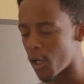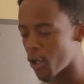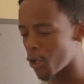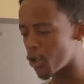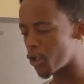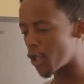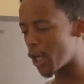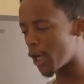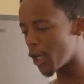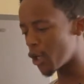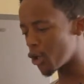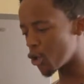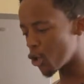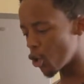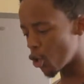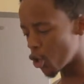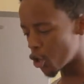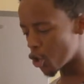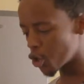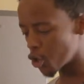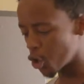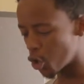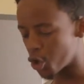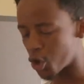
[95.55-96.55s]
then your
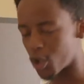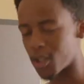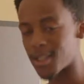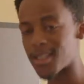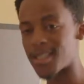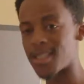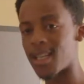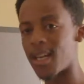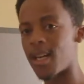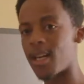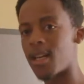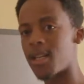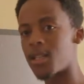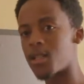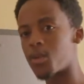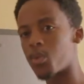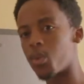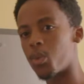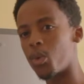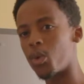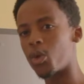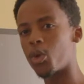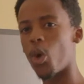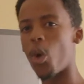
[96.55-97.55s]
social status
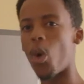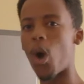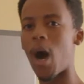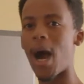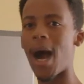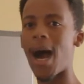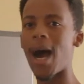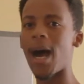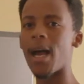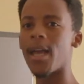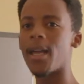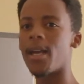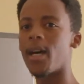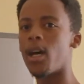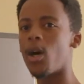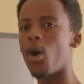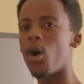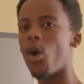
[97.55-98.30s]
would go higher,